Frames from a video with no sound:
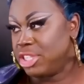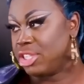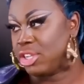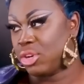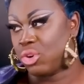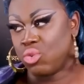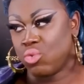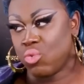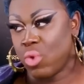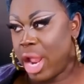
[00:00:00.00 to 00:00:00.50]
is a
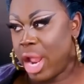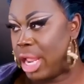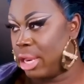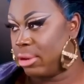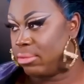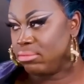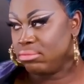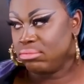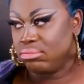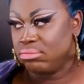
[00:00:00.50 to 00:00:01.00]
great
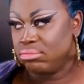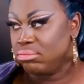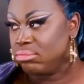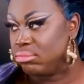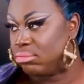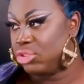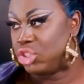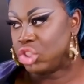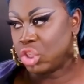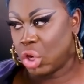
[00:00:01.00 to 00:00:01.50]

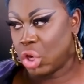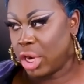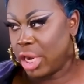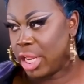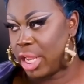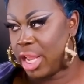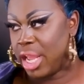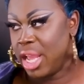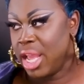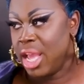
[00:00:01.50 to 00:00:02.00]

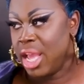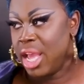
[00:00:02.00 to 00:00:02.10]
journey.